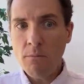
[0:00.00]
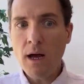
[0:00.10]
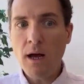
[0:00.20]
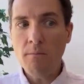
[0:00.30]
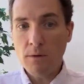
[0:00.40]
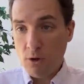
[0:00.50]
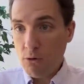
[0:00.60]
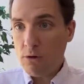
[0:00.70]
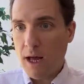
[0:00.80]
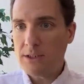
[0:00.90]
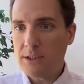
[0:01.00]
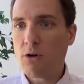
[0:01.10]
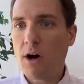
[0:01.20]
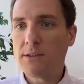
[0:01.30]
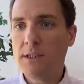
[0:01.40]
localize
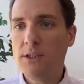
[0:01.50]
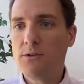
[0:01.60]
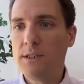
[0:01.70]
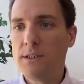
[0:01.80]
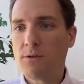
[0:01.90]
across each of these